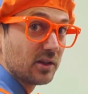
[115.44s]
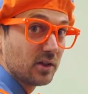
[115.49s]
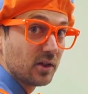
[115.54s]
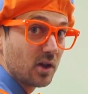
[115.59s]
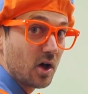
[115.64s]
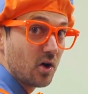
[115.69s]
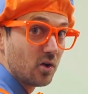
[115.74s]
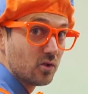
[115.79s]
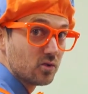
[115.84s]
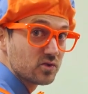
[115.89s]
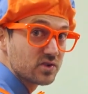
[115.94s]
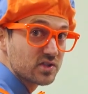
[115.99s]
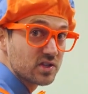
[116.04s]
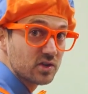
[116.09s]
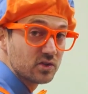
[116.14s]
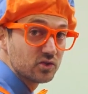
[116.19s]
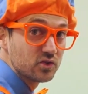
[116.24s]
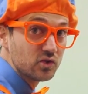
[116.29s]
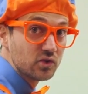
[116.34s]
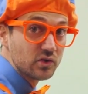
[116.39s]
clothes
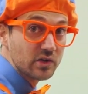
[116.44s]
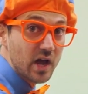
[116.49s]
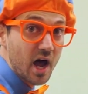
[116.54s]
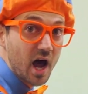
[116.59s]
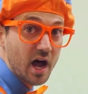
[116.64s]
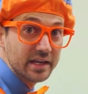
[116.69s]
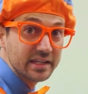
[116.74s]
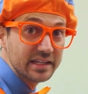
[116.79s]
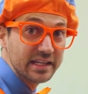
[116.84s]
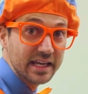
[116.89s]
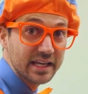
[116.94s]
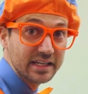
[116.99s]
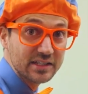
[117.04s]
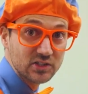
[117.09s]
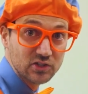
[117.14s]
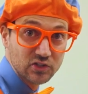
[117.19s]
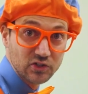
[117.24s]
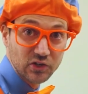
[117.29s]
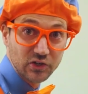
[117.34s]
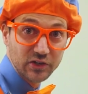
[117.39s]
not get
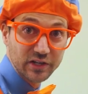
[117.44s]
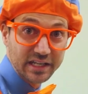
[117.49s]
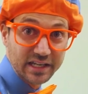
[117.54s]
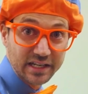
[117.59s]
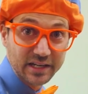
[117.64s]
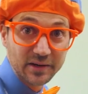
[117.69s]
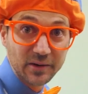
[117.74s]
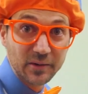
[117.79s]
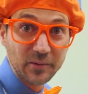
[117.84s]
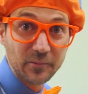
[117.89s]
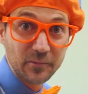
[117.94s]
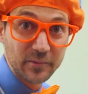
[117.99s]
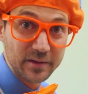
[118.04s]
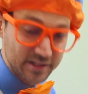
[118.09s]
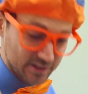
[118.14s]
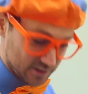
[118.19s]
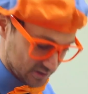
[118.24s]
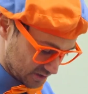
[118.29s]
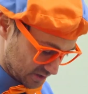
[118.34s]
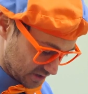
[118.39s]
dirty when
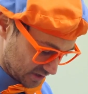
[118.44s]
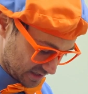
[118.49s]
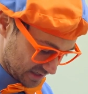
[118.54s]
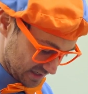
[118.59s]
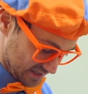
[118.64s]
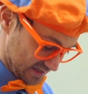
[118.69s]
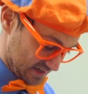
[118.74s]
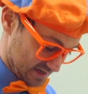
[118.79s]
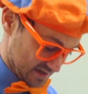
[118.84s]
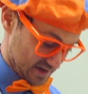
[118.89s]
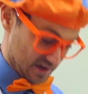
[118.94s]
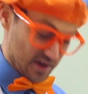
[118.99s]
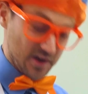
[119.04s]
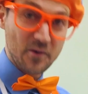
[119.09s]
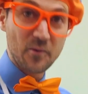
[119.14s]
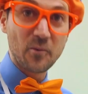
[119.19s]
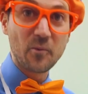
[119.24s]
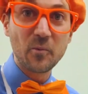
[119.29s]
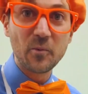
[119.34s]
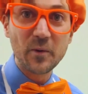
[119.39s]
you're cooking
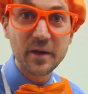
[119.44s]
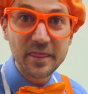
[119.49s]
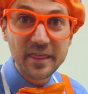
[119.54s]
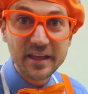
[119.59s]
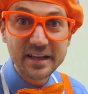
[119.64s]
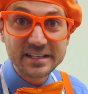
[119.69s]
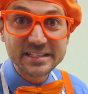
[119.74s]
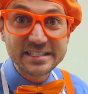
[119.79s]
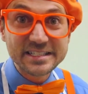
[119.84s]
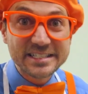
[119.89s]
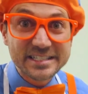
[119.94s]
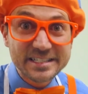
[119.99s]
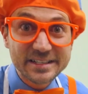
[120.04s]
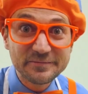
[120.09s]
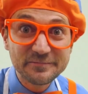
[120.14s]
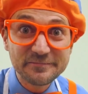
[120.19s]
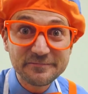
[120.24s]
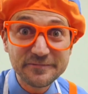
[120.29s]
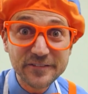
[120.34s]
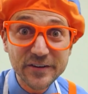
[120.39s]
with
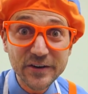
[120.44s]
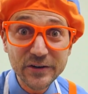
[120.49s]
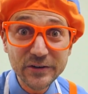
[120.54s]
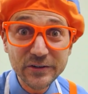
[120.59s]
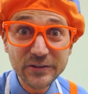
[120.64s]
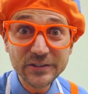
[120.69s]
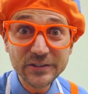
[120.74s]
some food.